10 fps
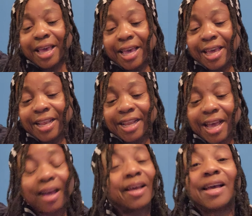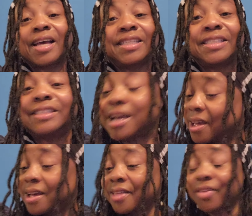And I, I,
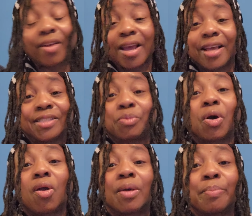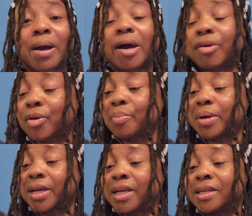I thought I had some garlic powder,
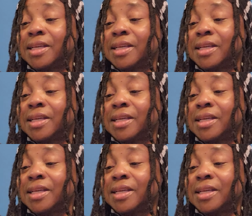but